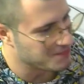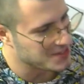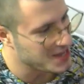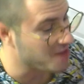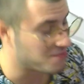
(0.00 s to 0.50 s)

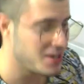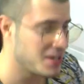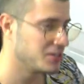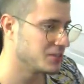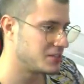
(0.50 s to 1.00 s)
Yeah, pretty
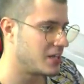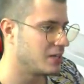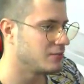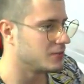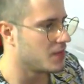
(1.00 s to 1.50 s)
cool
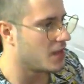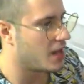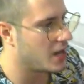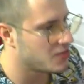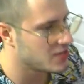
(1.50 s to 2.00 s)
stuff.
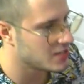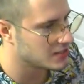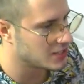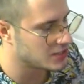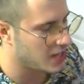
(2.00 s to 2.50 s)
I think
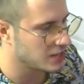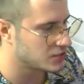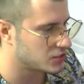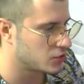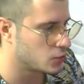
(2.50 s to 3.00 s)
that
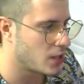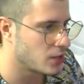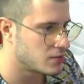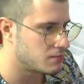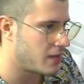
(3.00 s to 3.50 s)
Alistair is one
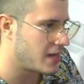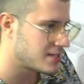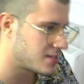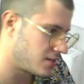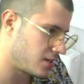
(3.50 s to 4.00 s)
of the best